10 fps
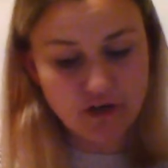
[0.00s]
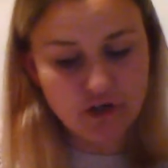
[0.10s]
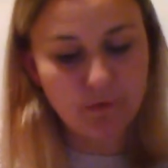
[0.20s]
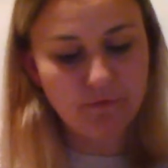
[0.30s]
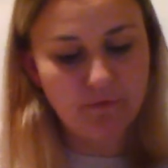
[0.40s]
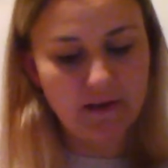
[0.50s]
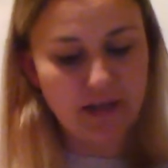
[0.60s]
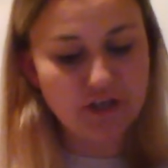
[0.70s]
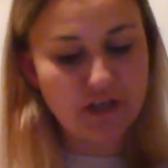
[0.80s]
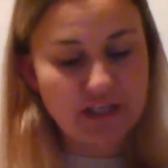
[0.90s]
she wouldn't feel like
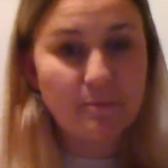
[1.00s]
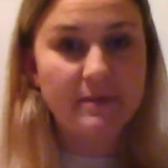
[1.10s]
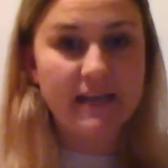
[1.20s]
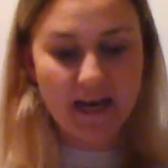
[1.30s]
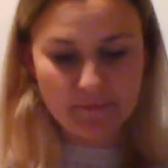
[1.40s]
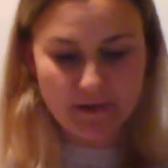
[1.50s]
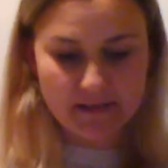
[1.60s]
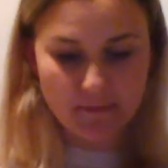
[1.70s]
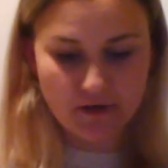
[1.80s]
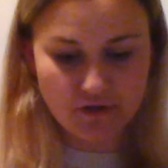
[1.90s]
she needs to protect me as
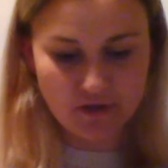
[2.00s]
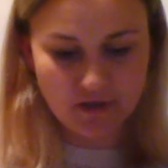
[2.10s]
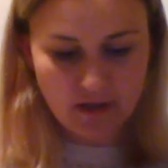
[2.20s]
much.